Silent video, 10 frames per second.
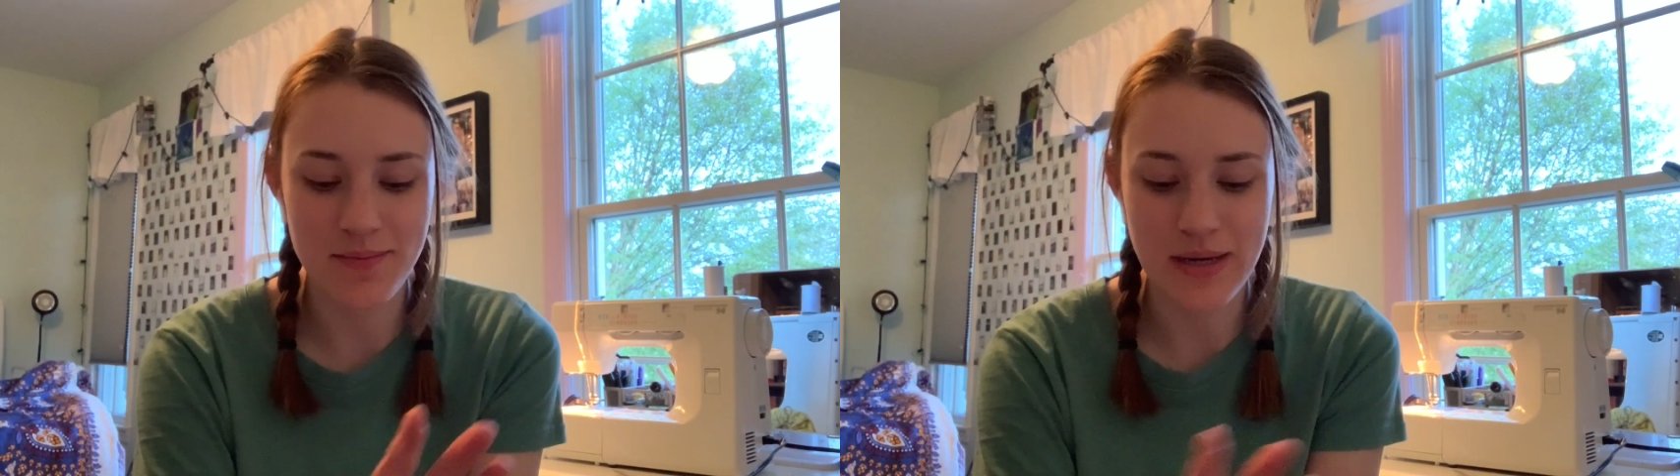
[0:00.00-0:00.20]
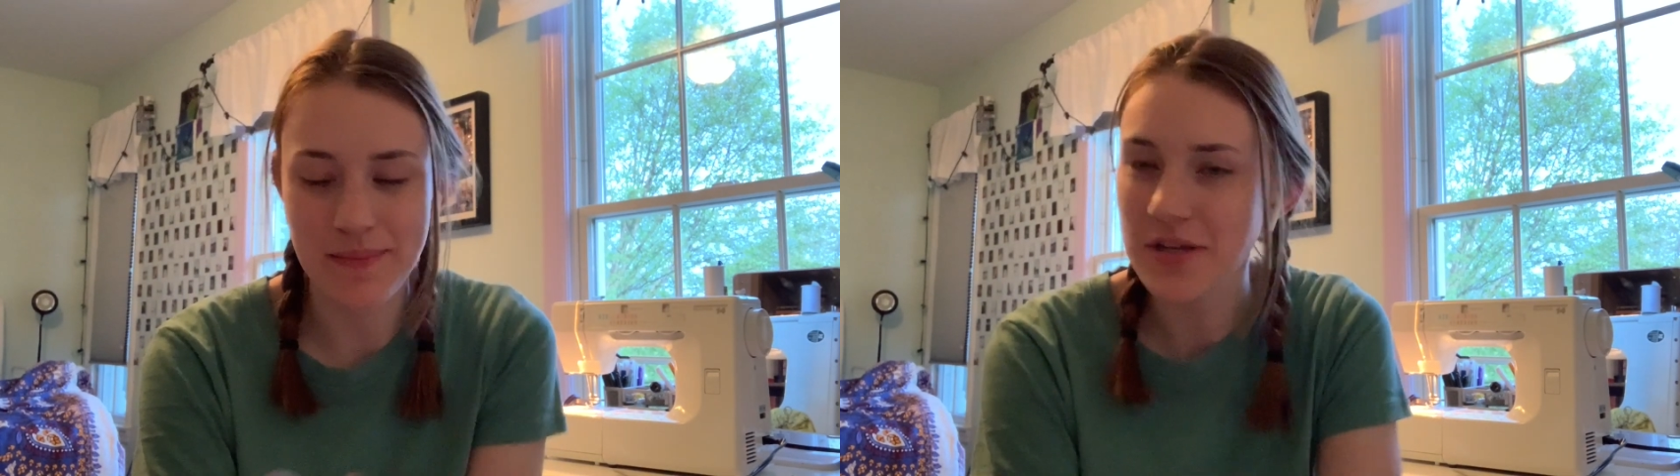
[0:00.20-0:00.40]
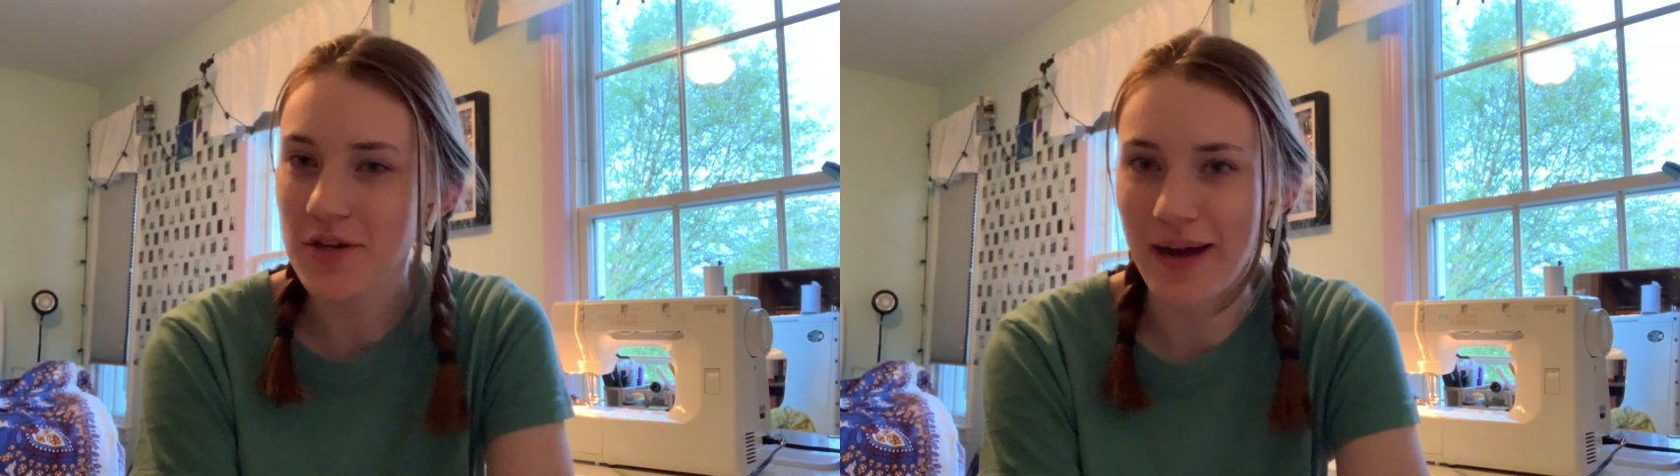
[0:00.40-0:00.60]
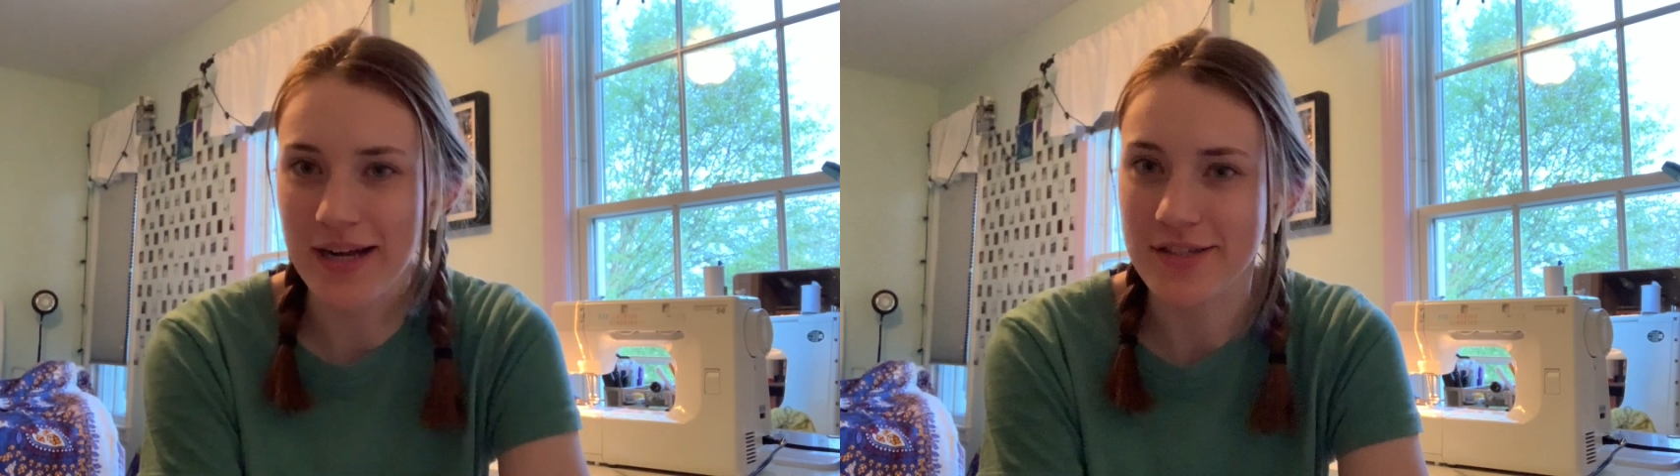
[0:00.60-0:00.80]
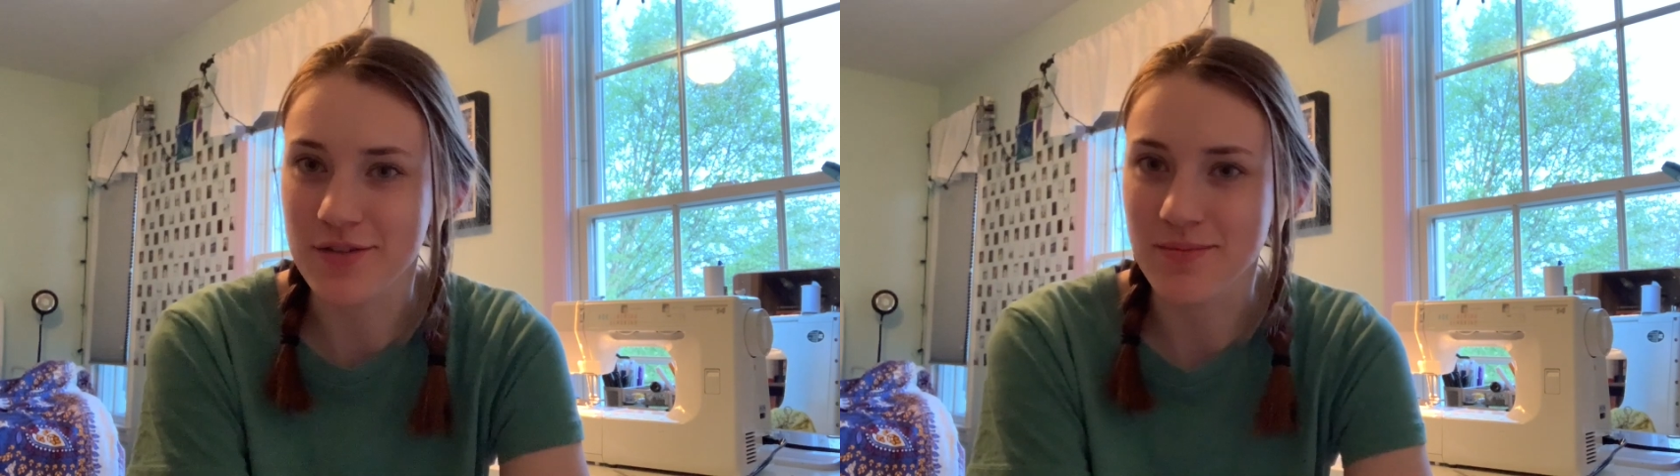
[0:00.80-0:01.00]
but I'm gonna go back
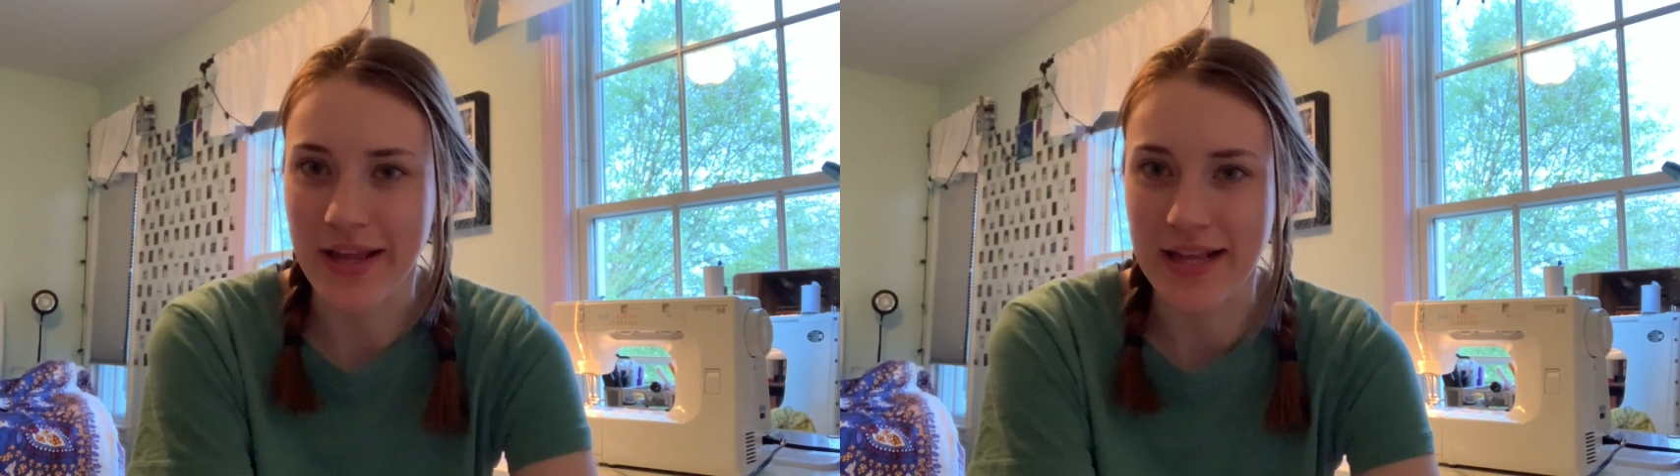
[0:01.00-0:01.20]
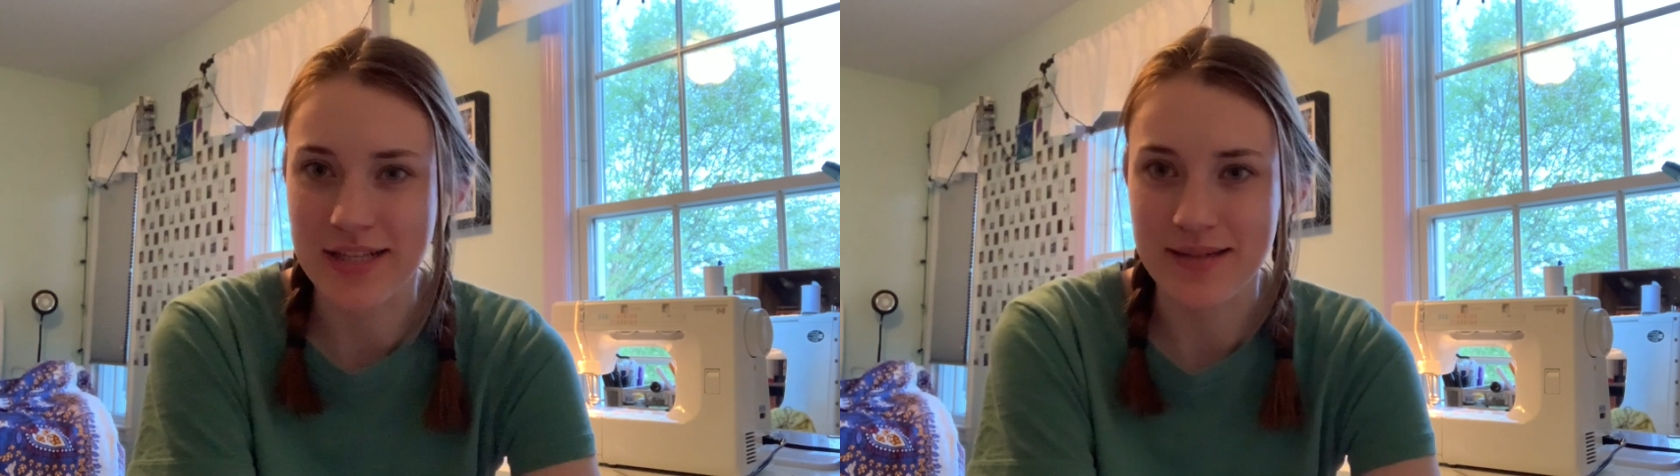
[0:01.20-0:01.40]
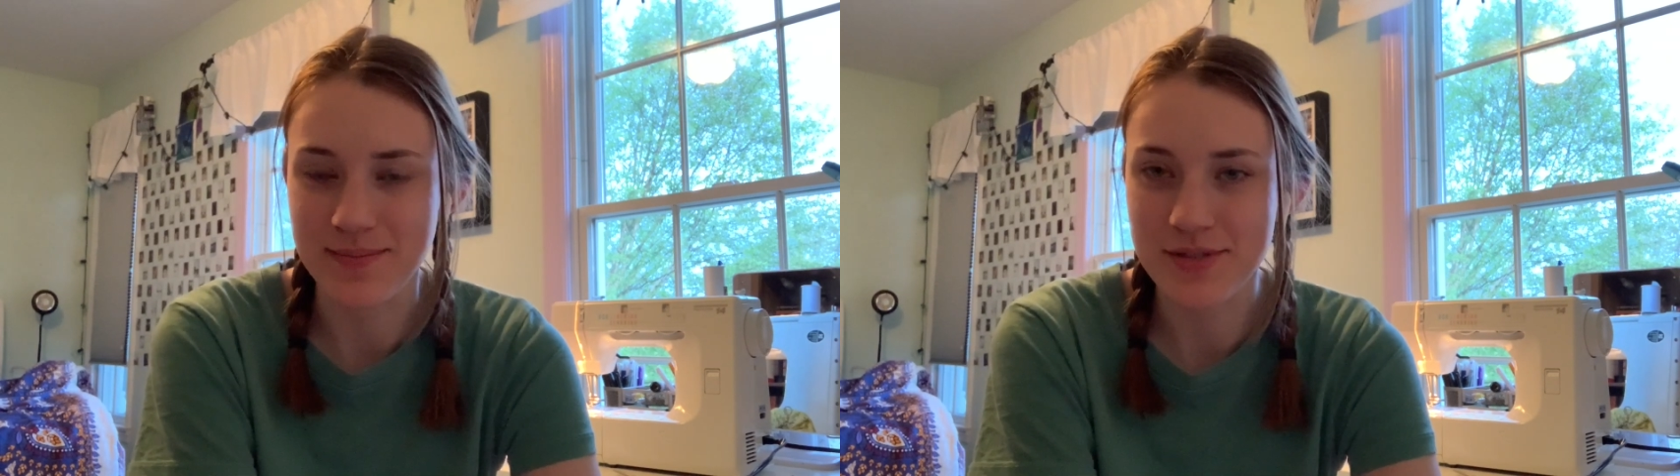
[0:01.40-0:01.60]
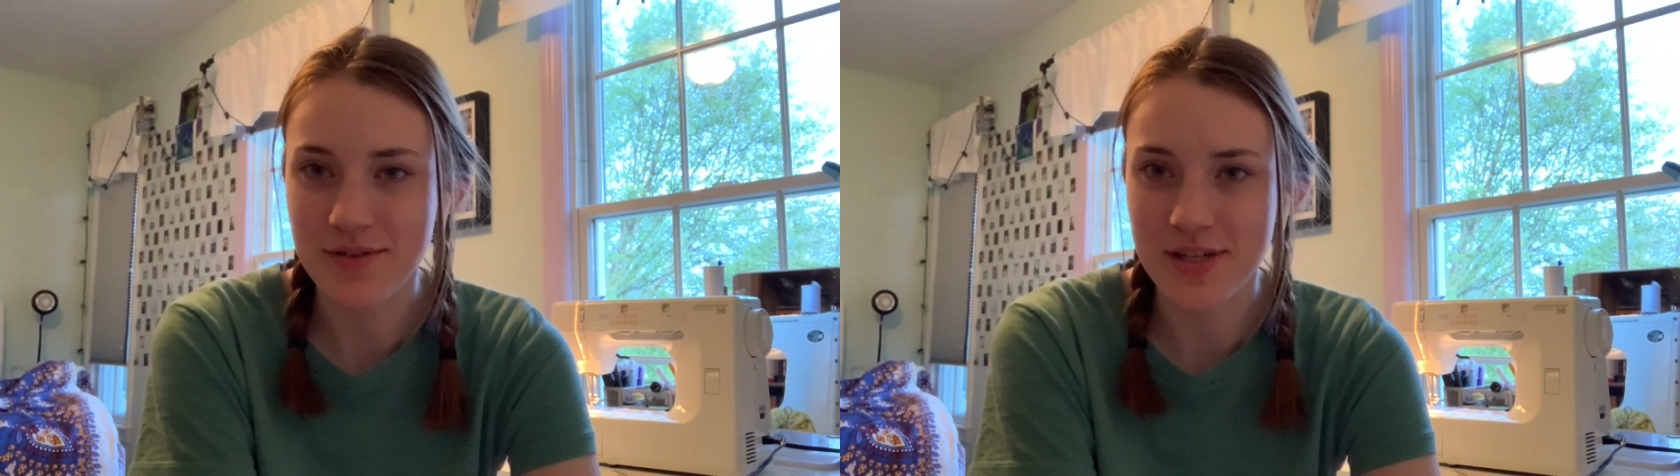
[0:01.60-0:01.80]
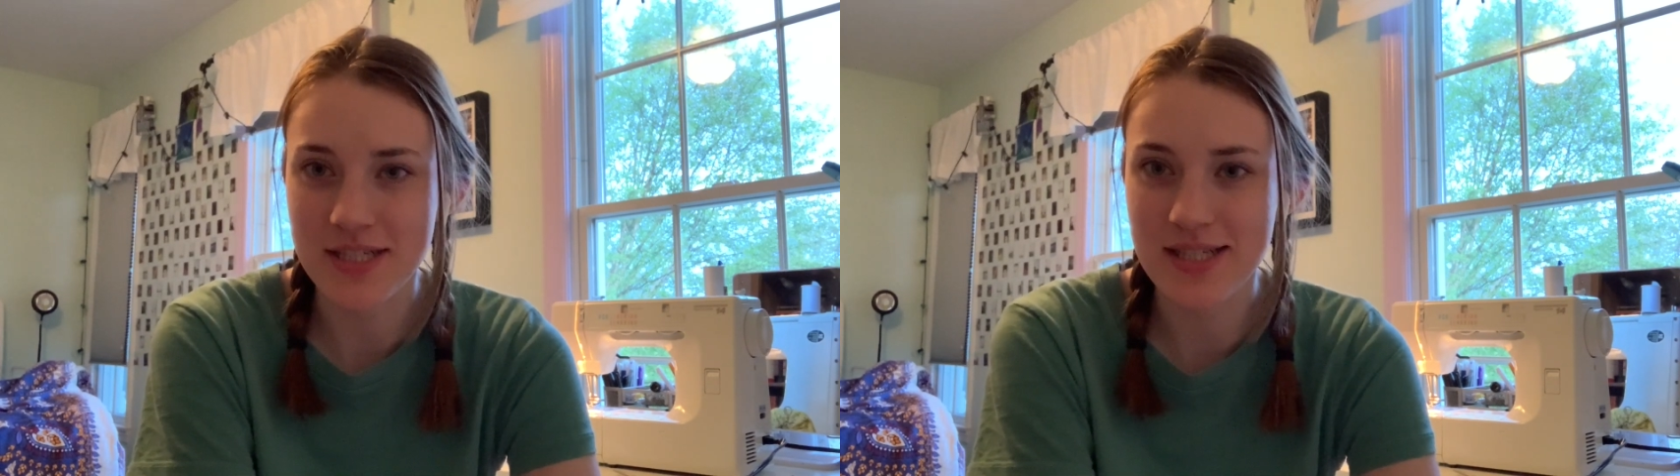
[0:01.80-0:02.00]
to making some
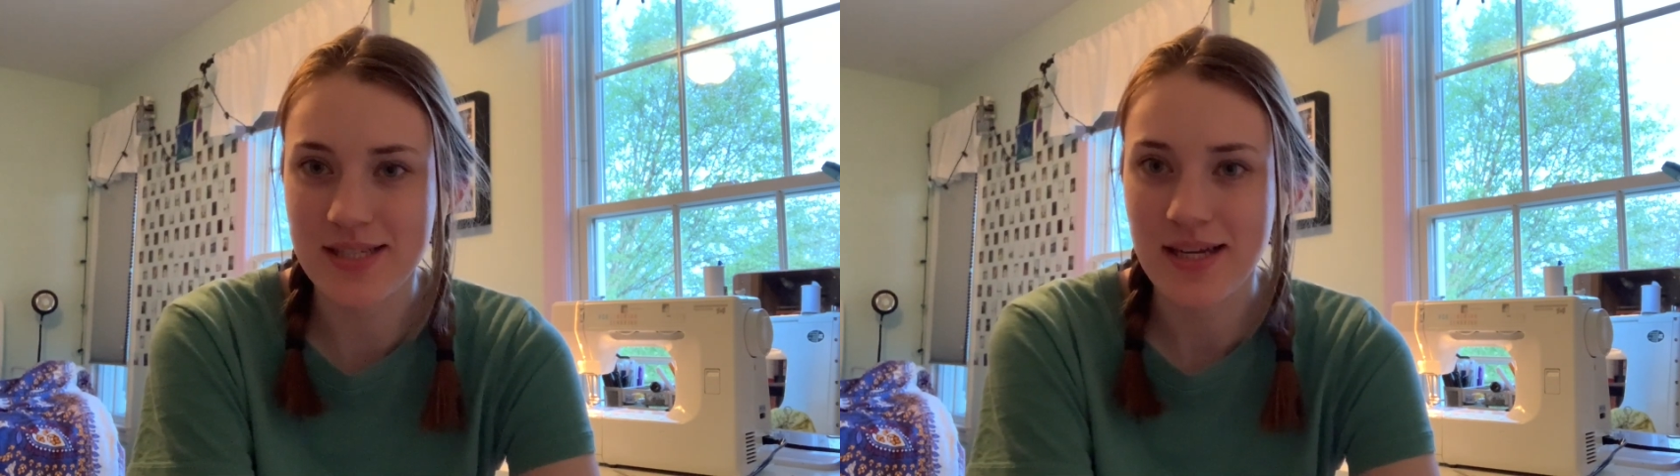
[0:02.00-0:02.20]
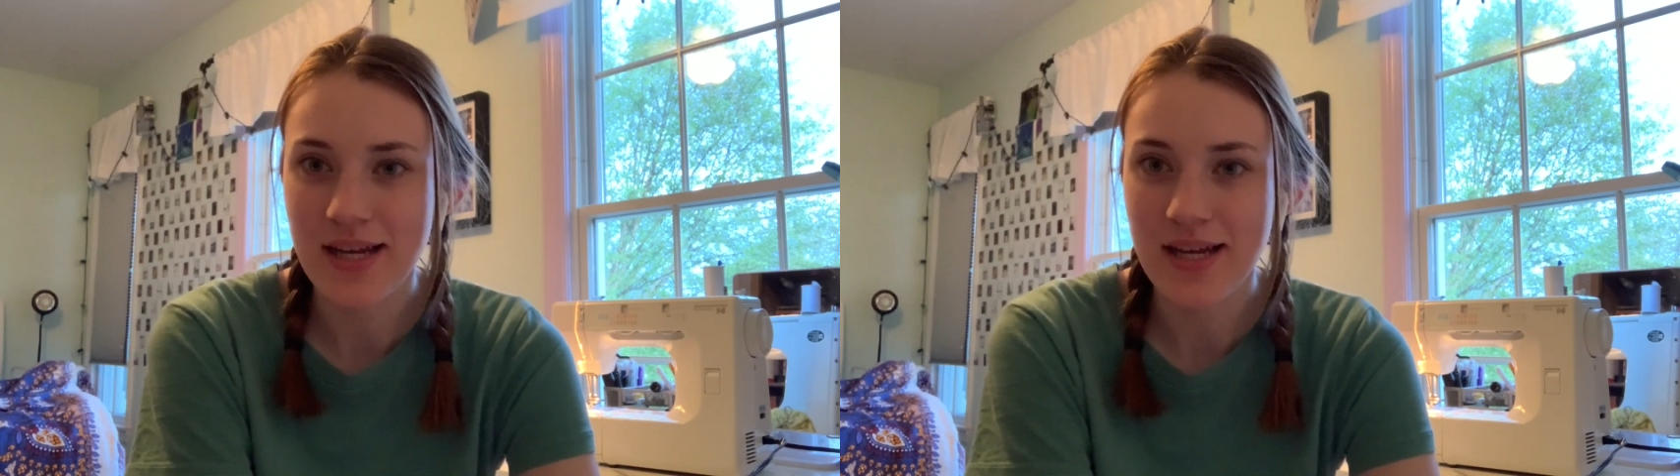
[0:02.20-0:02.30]
scrunchies